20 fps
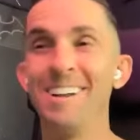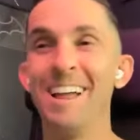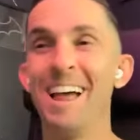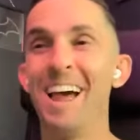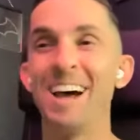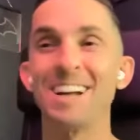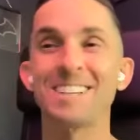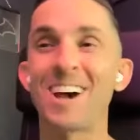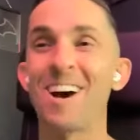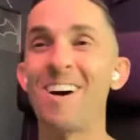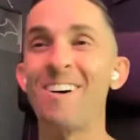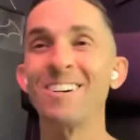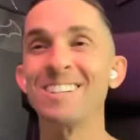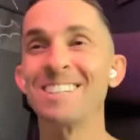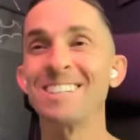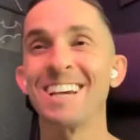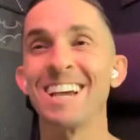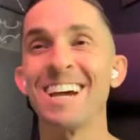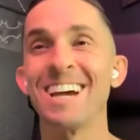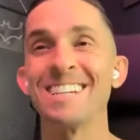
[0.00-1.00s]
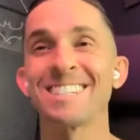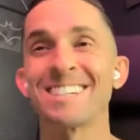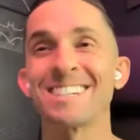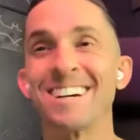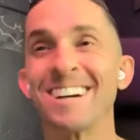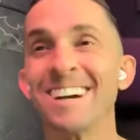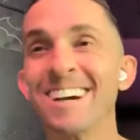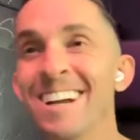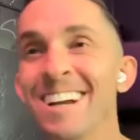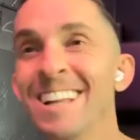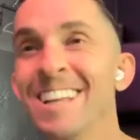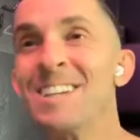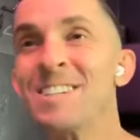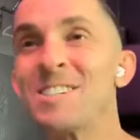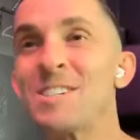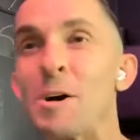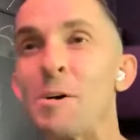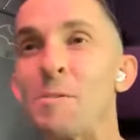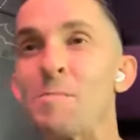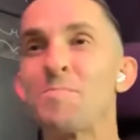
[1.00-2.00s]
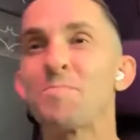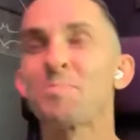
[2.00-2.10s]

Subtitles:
That's always the answer. So